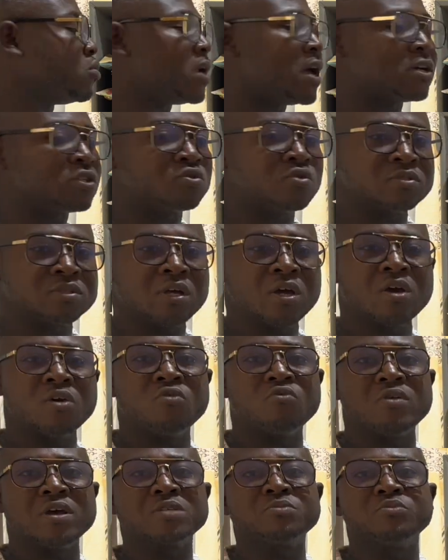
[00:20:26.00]
as what?
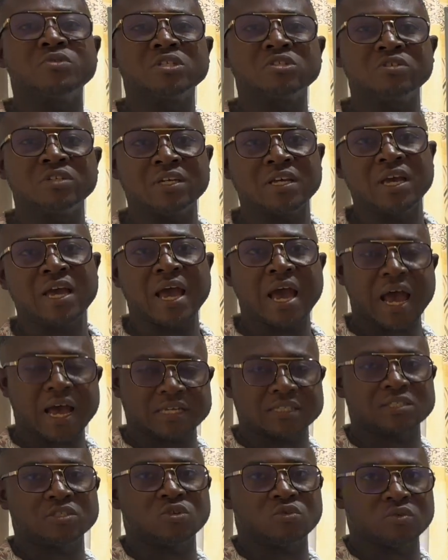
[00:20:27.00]
Respiratory
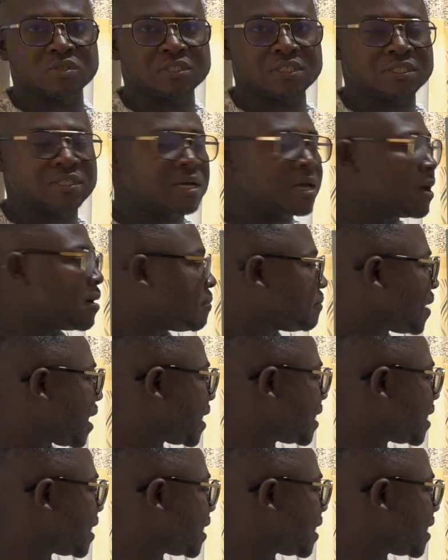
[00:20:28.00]
acidosis. But